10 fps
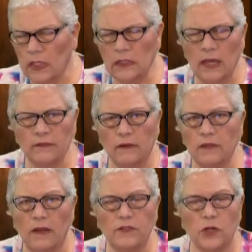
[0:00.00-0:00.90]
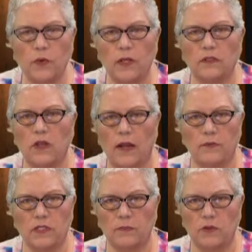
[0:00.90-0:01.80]
Love, love, love to quilt, thought
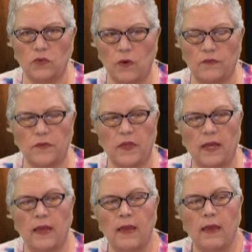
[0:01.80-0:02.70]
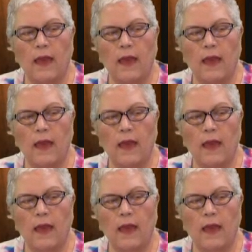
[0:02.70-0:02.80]
it was the most wonderful thing.